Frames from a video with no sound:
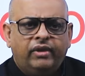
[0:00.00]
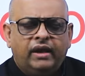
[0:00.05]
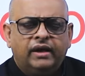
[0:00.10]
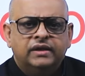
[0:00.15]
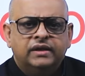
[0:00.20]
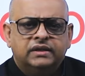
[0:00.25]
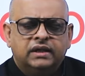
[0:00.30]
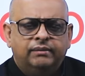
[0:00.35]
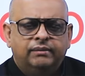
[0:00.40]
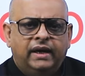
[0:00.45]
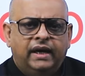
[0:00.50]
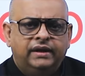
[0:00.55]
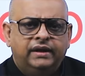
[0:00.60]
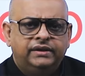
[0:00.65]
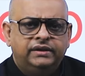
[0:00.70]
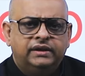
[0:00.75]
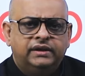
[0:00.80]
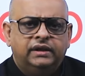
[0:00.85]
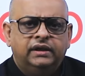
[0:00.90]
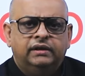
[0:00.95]
some
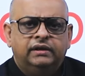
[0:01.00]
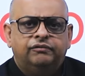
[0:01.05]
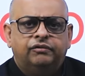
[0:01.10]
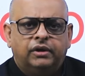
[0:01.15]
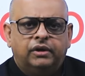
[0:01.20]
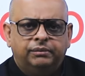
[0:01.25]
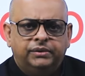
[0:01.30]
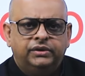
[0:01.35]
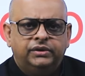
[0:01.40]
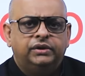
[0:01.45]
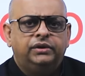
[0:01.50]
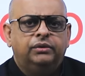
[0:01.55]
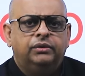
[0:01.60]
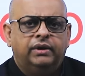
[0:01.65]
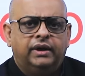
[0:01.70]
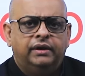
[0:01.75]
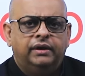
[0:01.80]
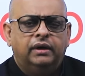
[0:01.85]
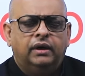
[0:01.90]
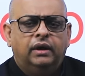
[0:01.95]
additional information you
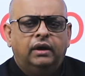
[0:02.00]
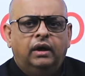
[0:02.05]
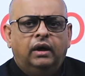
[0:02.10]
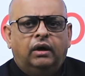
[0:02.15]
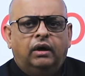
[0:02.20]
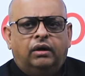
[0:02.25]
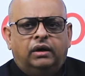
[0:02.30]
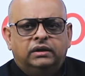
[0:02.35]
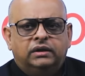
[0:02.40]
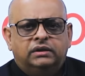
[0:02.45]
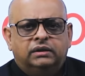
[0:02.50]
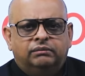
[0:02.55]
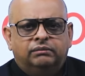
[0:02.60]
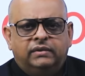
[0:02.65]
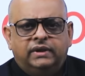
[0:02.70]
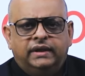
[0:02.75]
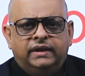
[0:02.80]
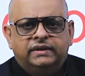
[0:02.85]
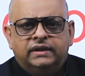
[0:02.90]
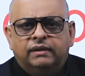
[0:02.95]
get or some
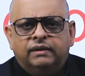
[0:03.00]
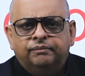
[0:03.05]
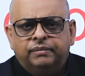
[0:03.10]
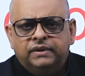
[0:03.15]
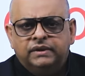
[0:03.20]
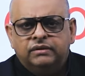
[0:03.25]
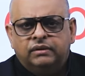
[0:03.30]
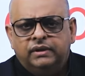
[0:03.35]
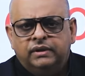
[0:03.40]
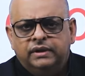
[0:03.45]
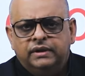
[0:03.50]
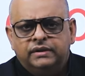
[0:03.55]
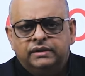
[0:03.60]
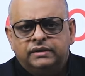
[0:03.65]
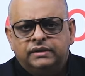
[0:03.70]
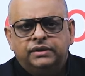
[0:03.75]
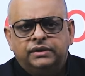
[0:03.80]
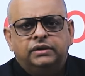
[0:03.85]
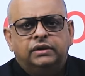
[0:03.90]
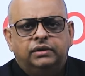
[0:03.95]
examples or
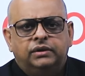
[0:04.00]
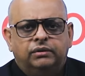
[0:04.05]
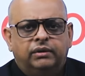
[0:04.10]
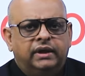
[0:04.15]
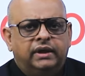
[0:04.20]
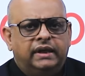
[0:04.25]
illustration you get.